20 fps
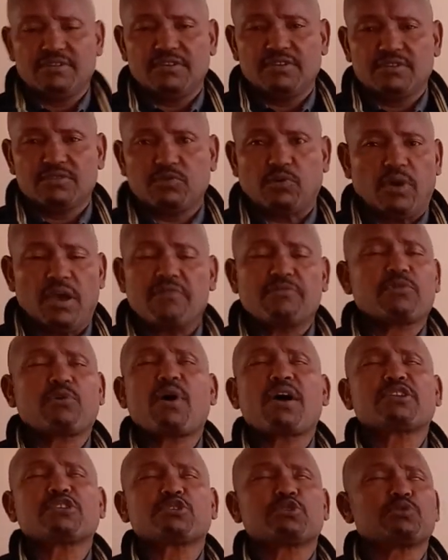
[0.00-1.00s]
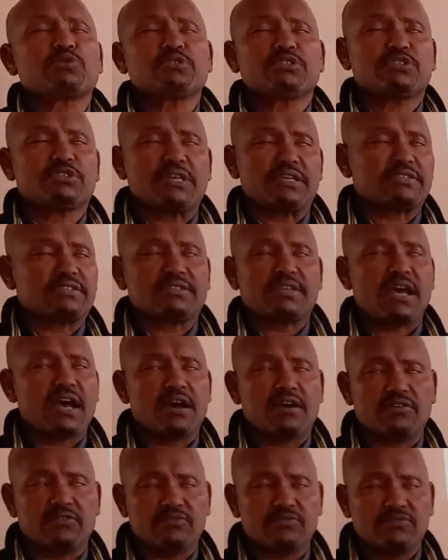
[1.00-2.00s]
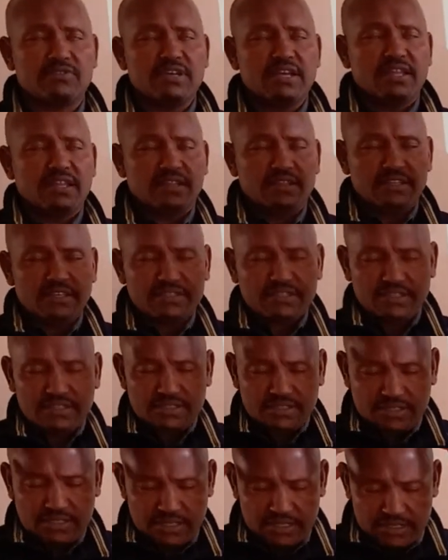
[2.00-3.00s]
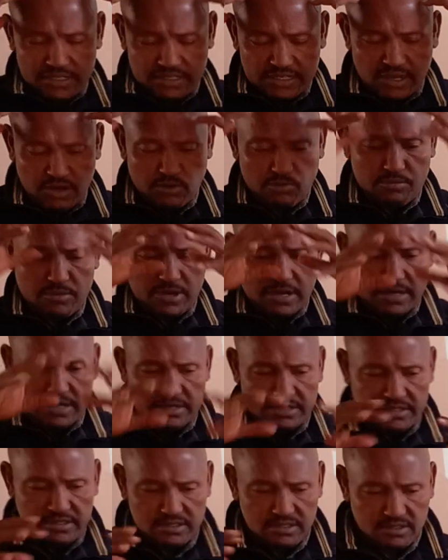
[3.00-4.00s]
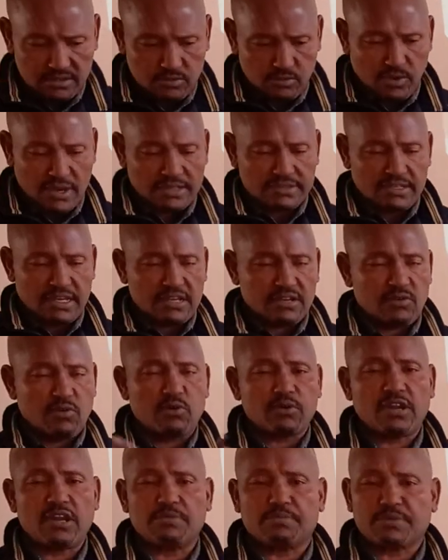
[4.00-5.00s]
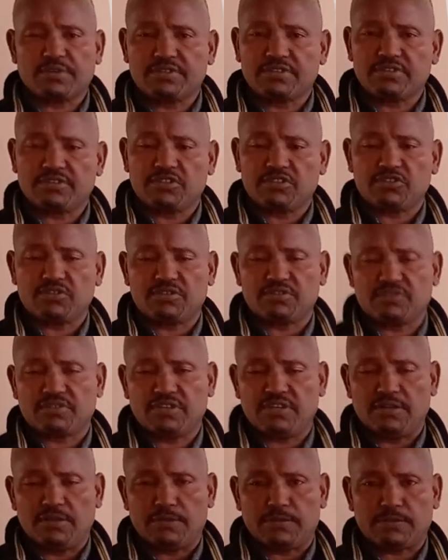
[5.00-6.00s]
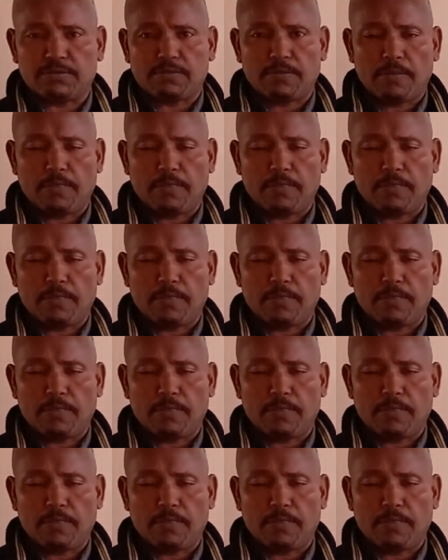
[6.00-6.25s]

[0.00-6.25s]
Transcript: So everyone should just have this skill in our mind. What are oral presentation skills?